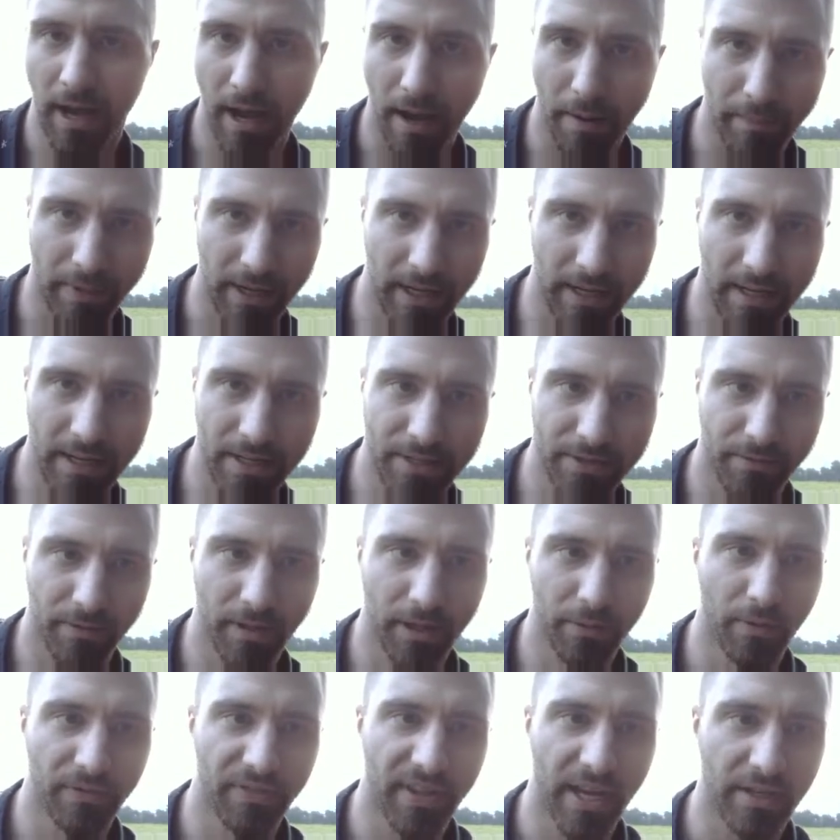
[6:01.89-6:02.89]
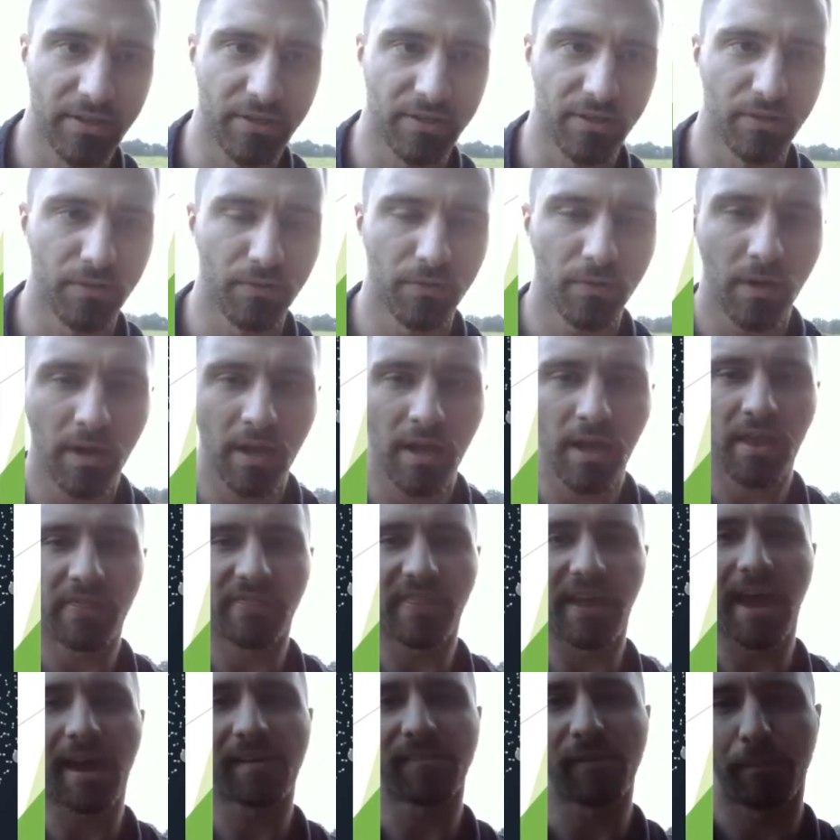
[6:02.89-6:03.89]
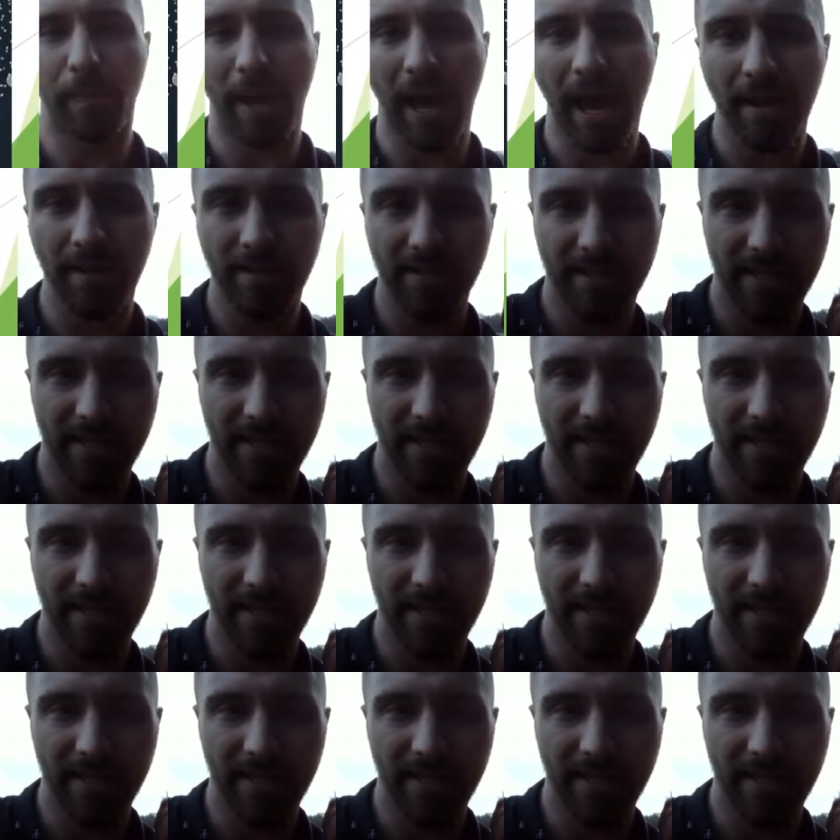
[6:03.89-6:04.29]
I mean, it's really what they do. They have a patent